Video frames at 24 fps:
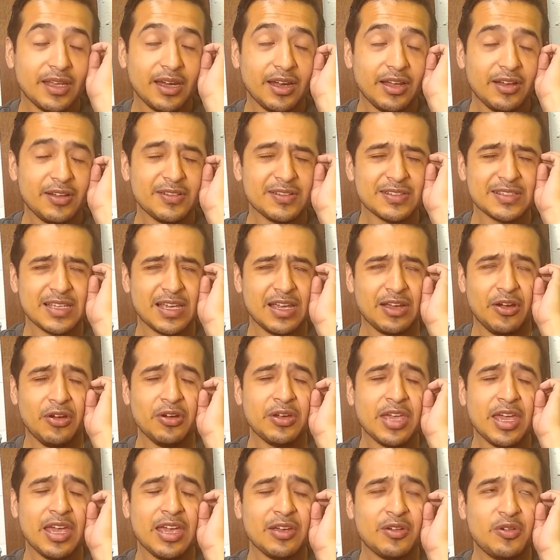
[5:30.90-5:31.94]
And I was like,
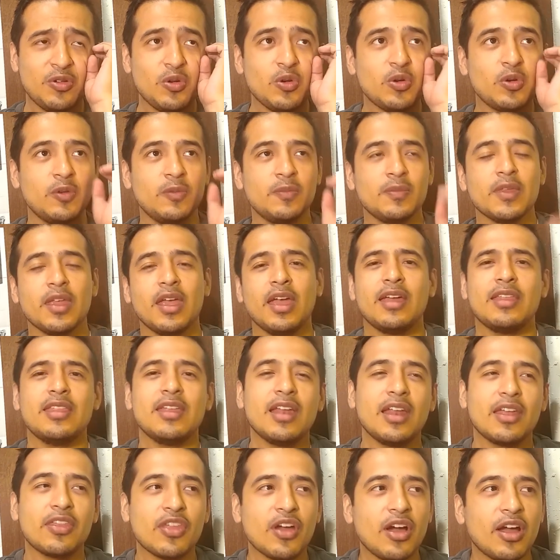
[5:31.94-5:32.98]
"Okay, cool." And
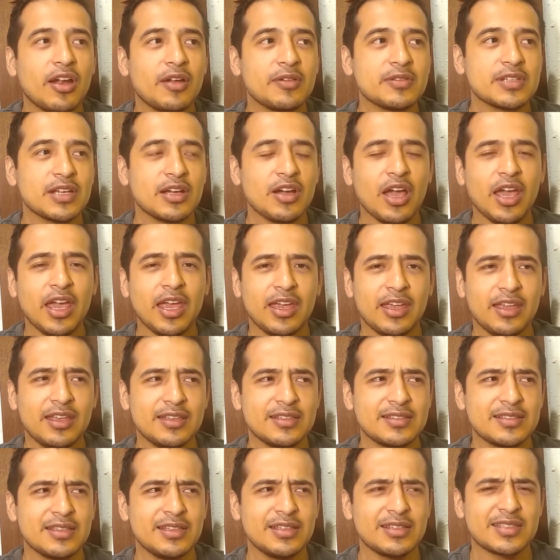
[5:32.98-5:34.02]
then I thought, I was like, "Hey,
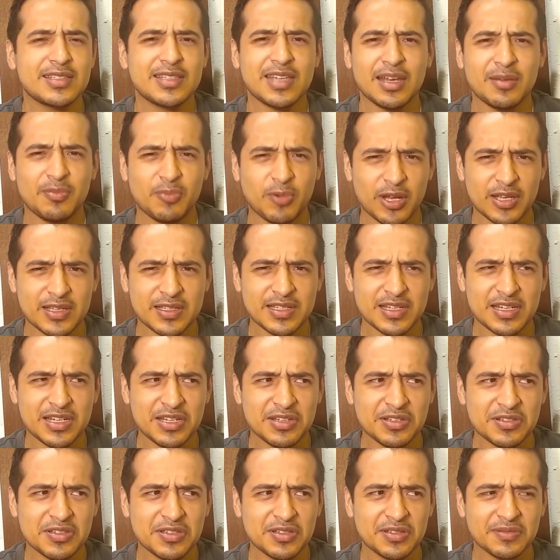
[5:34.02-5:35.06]
is the state
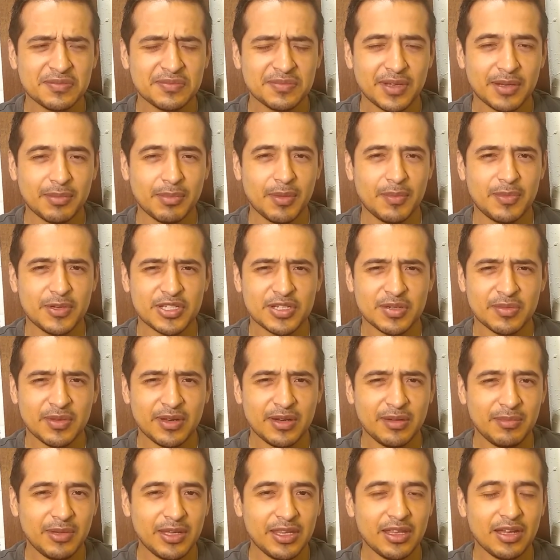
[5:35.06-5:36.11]
president and my bishop
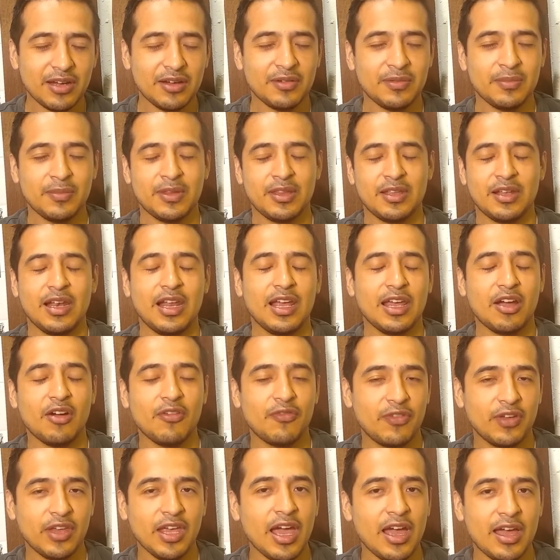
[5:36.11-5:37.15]
gonna be there?" And they're like,
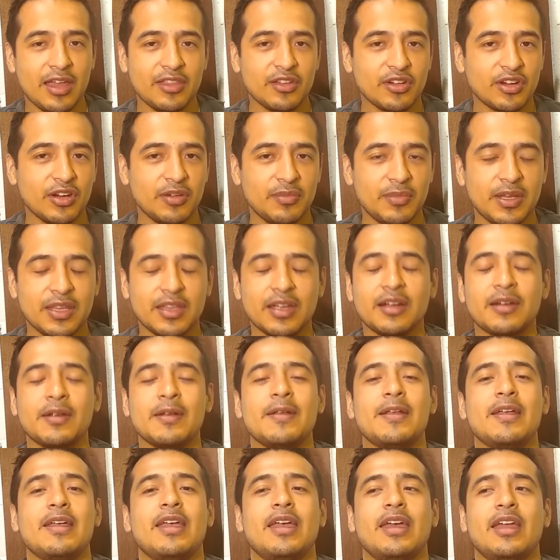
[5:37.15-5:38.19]
"Oh, yeah, they're gonna be there."
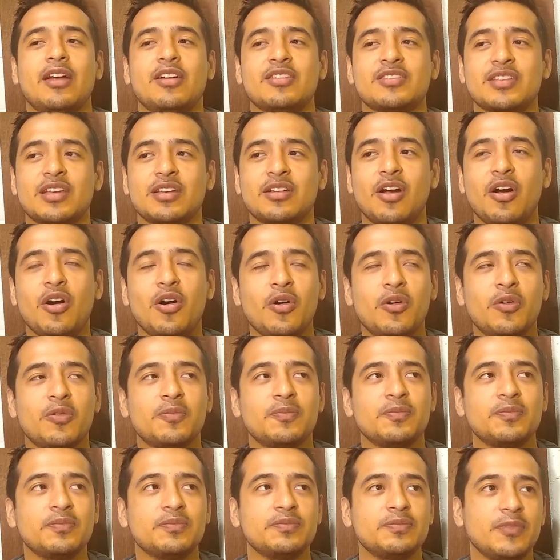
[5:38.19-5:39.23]
And I was like,
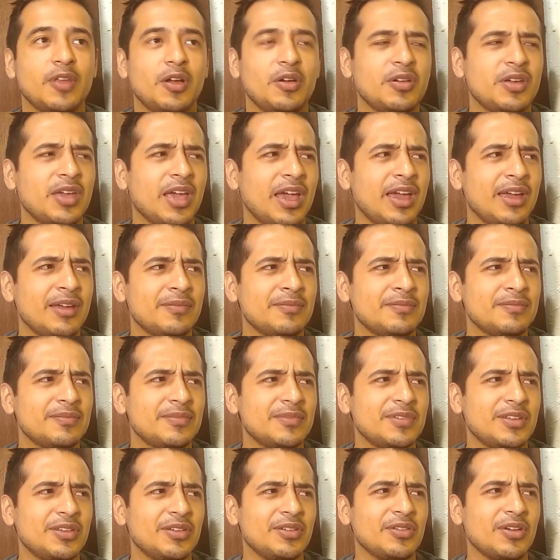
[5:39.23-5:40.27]
"Oh, okay.
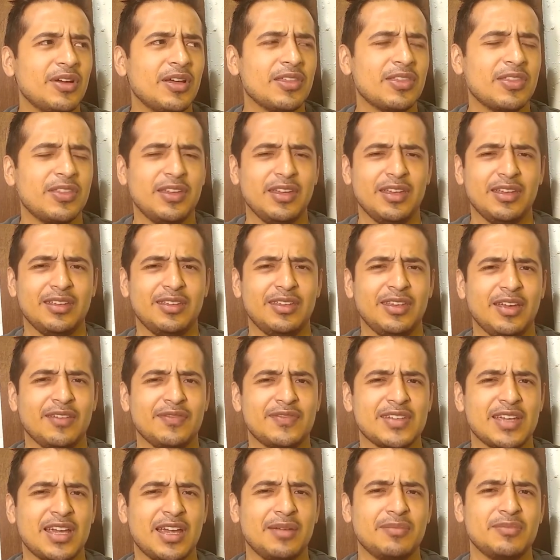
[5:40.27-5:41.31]
Do you all think you
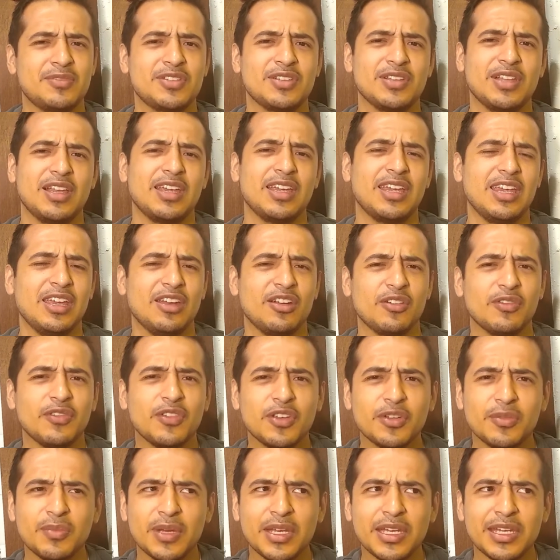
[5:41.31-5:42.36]
have time to like
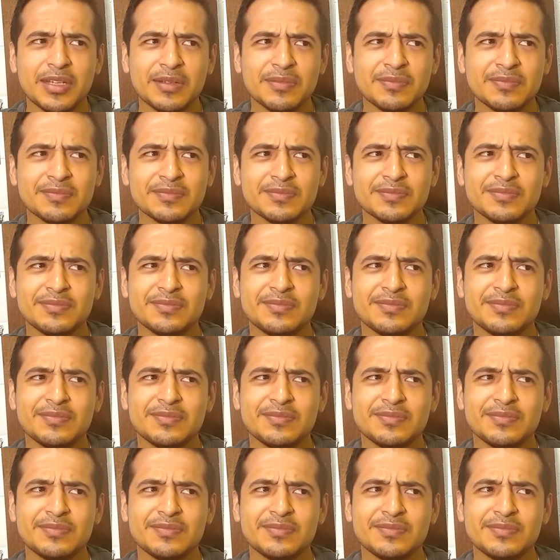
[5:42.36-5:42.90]
interview me?